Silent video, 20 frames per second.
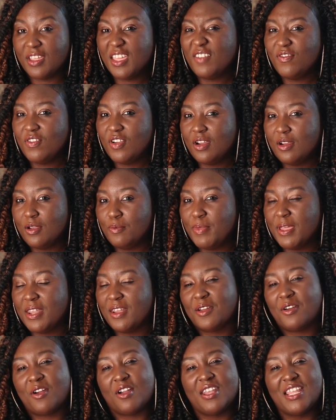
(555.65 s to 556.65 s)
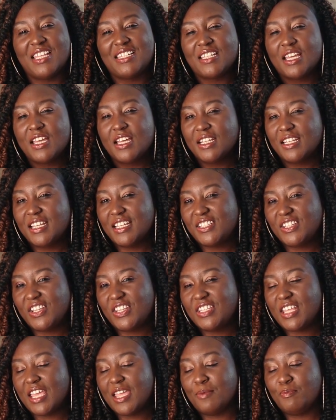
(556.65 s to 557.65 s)
Give her a better car. Let's
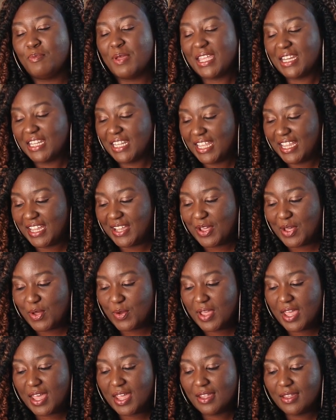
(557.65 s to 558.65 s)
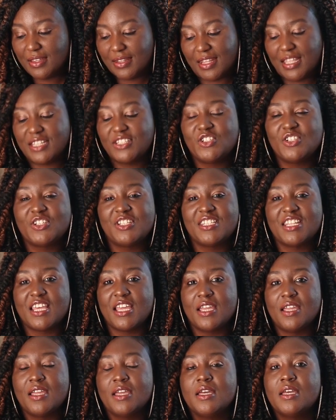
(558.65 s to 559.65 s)
just say a Bentley, okay? Let's just
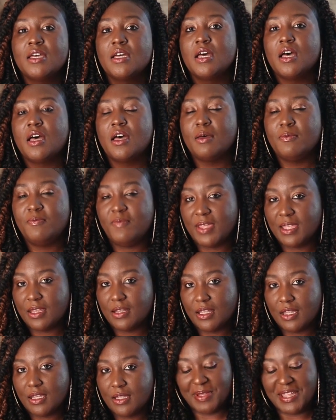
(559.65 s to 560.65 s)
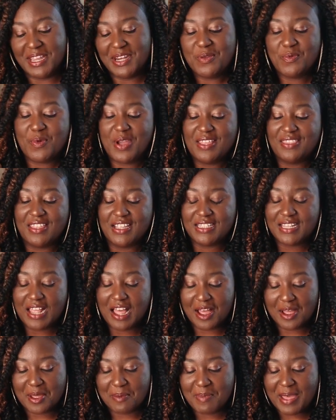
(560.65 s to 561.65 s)
say a Bentley. But anyway, they
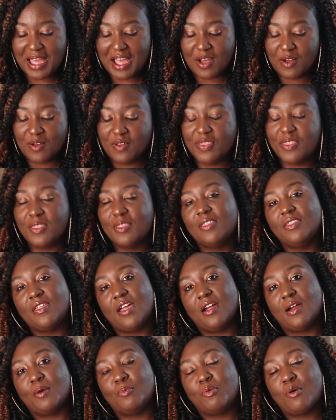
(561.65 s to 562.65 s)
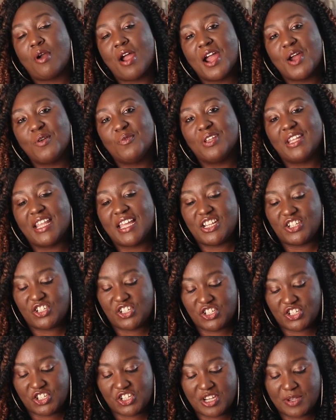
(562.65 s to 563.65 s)
talk about their prior
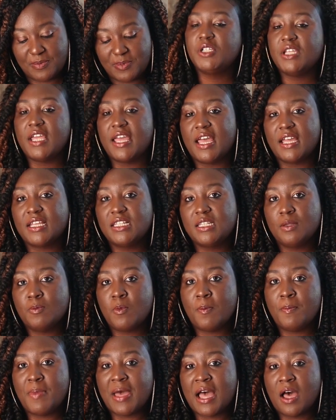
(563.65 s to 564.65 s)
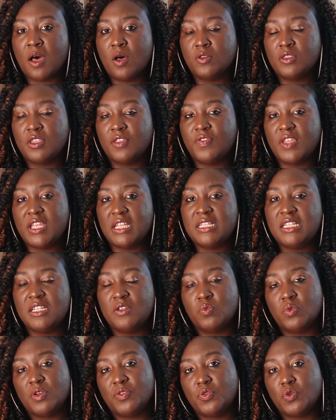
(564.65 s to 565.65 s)
relationship. She asks him about the things he
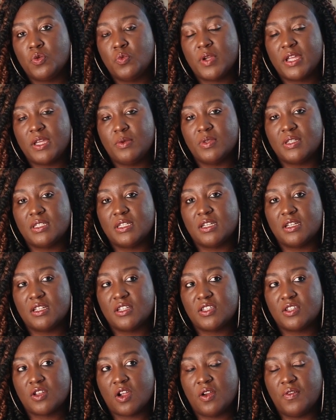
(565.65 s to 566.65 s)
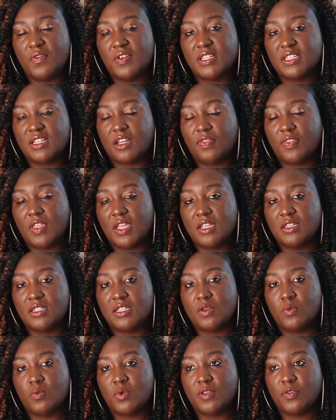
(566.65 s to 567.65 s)
went through when he was in the service and the things
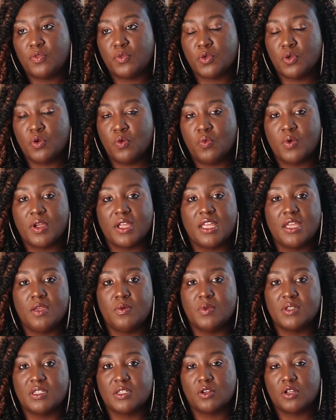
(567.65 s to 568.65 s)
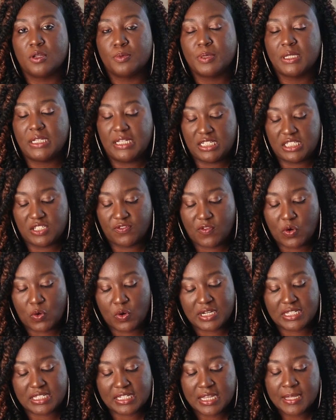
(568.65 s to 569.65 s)
he went through when he was on the police
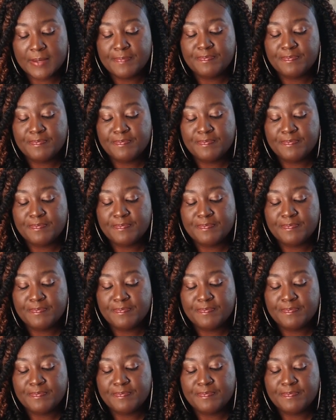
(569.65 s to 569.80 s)
force.